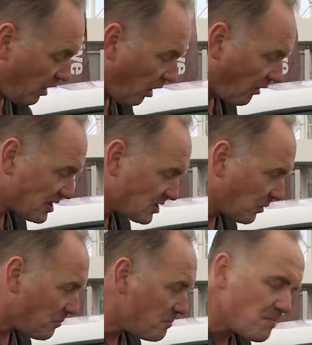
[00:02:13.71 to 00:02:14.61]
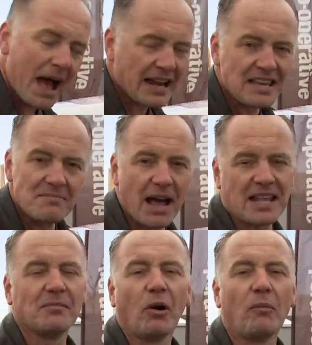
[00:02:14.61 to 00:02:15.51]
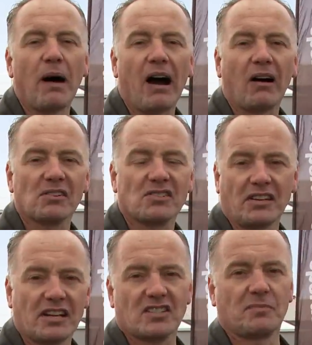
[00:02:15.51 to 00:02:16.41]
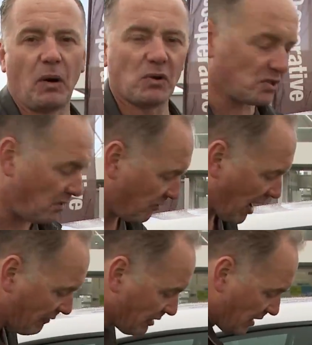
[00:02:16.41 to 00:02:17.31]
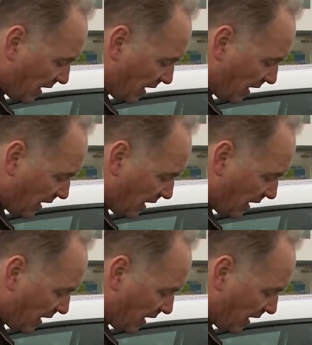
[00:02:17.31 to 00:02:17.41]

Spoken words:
or it's done many more miles than it's supposed to have had,